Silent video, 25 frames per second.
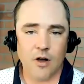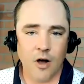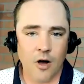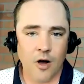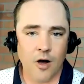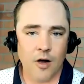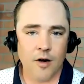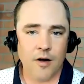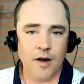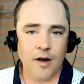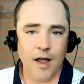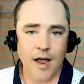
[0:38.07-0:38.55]

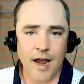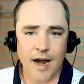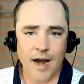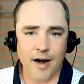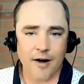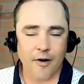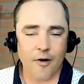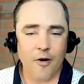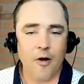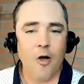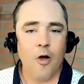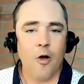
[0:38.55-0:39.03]
on
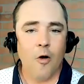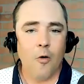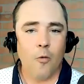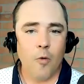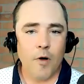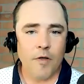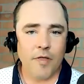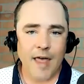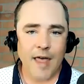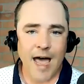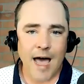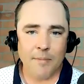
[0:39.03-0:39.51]
air
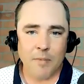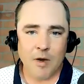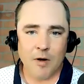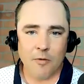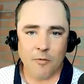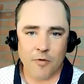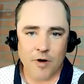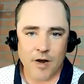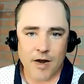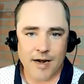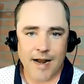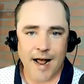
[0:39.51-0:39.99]
with Abby
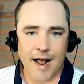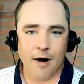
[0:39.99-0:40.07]
Reed,